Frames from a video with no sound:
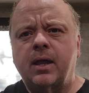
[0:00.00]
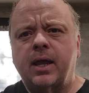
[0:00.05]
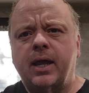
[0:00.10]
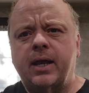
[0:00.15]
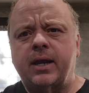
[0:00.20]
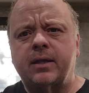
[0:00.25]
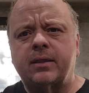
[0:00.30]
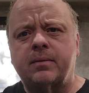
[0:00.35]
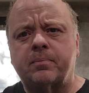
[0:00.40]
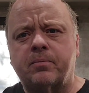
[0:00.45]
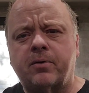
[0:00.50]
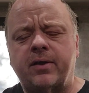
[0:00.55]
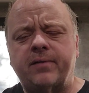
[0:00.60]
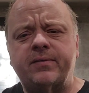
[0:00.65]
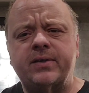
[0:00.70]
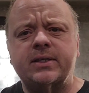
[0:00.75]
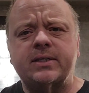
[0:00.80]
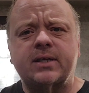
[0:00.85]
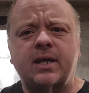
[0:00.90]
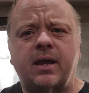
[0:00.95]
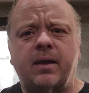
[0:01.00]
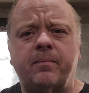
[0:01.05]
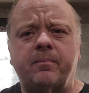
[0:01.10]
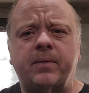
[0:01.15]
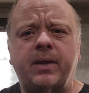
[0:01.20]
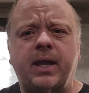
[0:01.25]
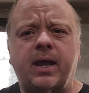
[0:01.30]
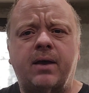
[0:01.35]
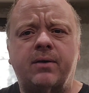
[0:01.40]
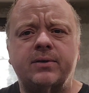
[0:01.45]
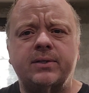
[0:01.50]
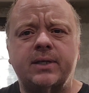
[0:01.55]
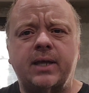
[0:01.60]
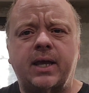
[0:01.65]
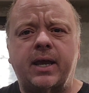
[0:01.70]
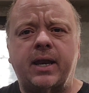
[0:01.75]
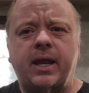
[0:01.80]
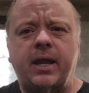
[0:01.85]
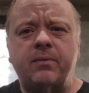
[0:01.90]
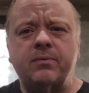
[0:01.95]
And at the previous company I was
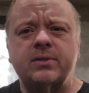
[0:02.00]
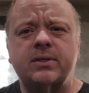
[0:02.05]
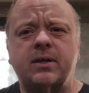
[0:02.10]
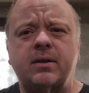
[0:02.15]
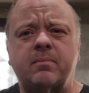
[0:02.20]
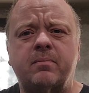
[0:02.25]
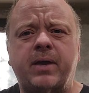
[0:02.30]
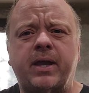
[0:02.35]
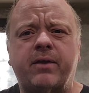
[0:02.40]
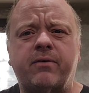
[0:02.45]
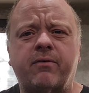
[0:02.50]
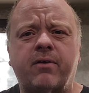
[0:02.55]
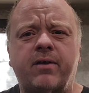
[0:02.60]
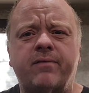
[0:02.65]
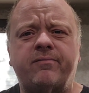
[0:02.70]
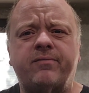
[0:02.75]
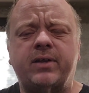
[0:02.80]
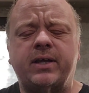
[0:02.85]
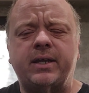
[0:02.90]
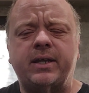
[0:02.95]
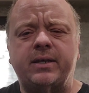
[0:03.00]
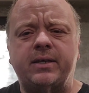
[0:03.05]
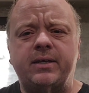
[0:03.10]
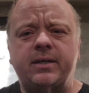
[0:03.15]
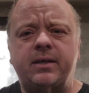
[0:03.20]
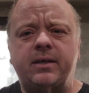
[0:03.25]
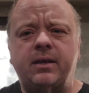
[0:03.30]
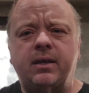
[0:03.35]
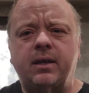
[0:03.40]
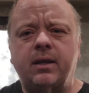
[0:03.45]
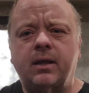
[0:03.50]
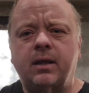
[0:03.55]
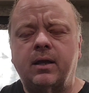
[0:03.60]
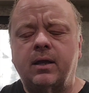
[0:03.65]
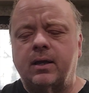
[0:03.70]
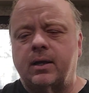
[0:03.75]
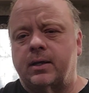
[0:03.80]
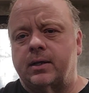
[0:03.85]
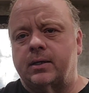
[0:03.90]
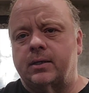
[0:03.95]
at, he was going to make roughly
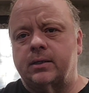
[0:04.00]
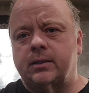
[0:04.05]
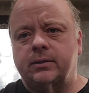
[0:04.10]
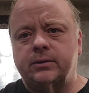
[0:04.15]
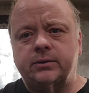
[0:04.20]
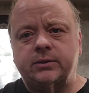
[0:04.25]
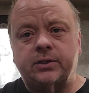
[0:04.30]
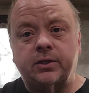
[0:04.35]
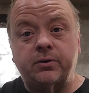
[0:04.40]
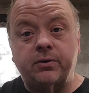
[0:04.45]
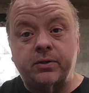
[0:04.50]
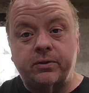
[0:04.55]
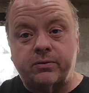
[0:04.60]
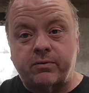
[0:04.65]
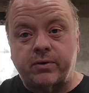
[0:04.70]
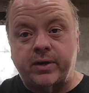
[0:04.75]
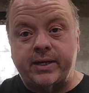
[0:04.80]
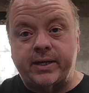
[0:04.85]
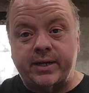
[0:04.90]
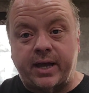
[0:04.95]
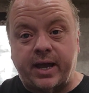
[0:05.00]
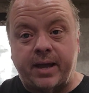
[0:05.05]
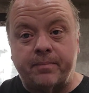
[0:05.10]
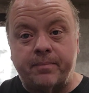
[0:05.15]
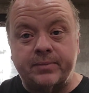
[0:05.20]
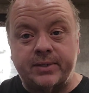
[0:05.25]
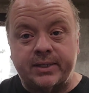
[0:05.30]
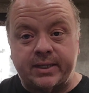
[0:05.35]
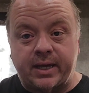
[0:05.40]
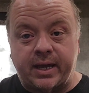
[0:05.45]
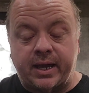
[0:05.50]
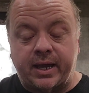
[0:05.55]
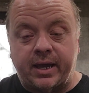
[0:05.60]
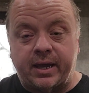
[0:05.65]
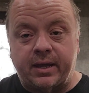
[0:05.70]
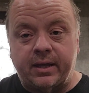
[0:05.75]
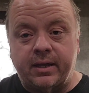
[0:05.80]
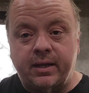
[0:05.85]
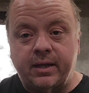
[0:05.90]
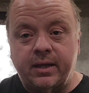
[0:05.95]
2 to 3 times
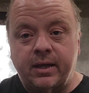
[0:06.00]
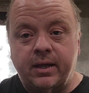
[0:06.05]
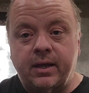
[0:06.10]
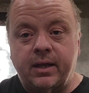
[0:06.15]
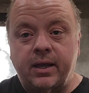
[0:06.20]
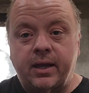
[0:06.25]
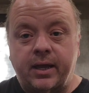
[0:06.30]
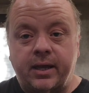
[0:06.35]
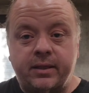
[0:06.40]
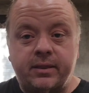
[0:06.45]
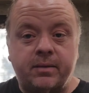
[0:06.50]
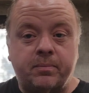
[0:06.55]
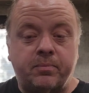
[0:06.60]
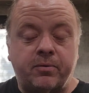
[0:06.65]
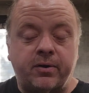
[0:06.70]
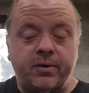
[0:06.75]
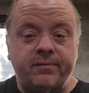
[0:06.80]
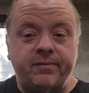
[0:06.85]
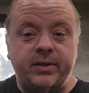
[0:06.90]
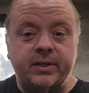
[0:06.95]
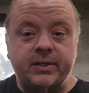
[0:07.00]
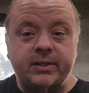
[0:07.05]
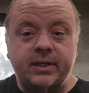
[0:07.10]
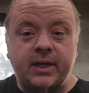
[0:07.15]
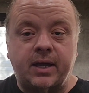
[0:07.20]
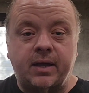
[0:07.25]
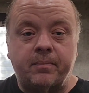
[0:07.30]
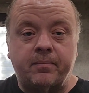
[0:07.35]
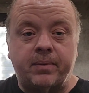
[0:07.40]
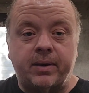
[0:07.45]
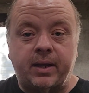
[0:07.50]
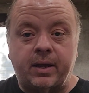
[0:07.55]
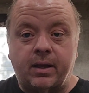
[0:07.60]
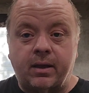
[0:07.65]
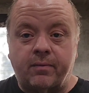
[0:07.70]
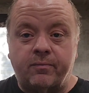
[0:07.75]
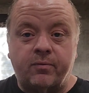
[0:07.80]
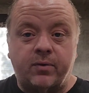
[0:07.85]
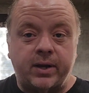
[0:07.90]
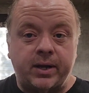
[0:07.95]
that at the previous company
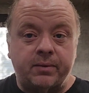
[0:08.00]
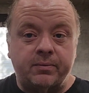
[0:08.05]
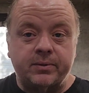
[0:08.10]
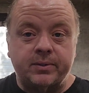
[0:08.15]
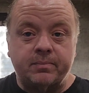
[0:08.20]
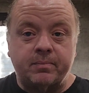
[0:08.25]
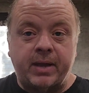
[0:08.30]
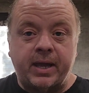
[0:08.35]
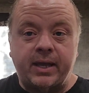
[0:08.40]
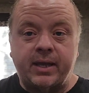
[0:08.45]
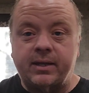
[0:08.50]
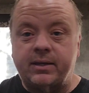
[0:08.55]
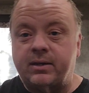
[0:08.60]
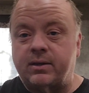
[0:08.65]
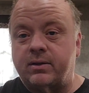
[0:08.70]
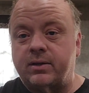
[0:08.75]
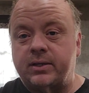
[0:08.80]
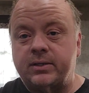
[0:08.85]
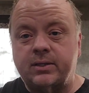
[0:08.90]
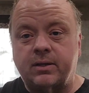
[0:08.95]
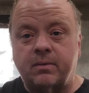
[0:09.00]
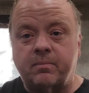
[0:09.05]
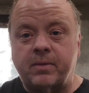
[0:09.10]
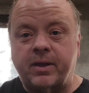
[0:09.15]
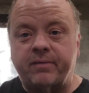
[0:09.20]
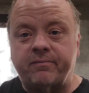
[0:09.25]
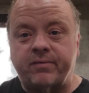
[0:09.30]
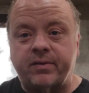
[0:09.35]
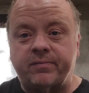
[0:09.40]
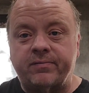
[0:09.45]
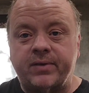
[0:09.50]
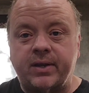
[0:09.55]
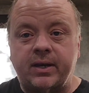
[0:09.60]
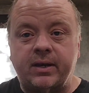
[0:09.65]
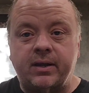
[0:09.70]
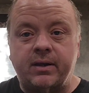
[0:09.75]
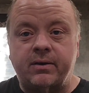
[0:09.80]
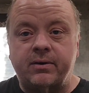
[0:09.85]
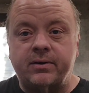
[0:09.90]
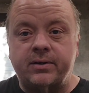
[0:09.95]
of what he was making. You know, he's going to make
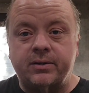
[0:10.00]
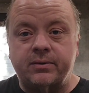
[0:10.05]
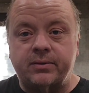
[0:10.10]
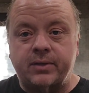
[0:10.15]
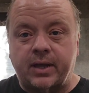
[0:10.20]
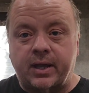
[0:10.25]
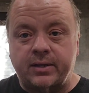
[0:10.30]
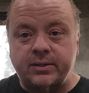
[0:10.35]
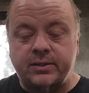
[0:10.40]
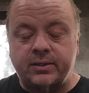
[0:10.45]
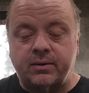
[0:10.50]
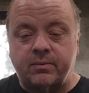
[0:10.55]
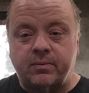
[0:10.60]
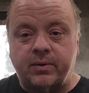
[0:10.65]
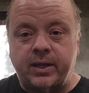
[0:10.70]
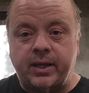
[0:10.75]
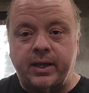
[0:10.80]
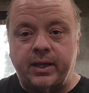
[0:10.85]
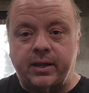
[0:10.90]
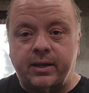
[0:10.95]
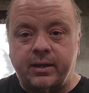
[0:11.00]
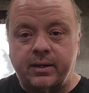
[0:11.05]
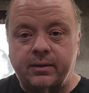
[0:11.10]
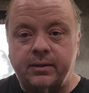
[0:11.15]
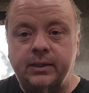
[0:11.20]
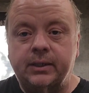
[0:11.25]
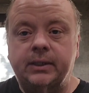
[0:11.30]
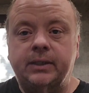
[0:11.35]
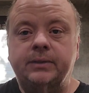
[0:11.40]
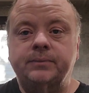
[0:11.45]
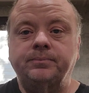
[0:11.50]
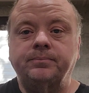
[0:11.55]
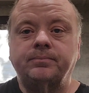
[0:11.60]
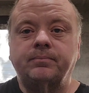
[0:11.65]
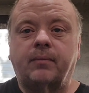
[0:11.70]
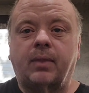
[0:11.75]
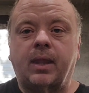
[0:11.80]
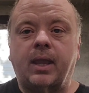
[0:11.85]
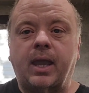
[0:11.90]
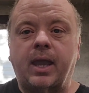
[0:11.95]
$1,500, $2,000 a week.
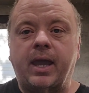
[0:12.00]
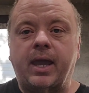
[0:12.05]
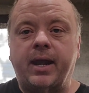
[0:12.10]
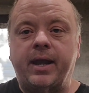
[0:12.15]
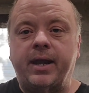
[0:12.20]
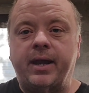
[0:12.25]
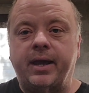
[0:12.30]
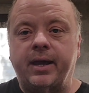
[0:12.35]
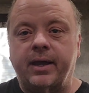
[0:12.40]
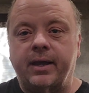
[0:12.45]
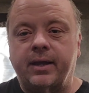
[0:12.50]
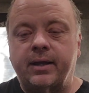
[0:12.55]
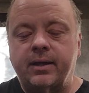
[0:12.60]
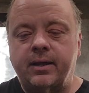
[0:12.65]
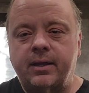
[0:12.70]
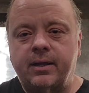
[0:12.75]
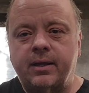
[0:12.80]
And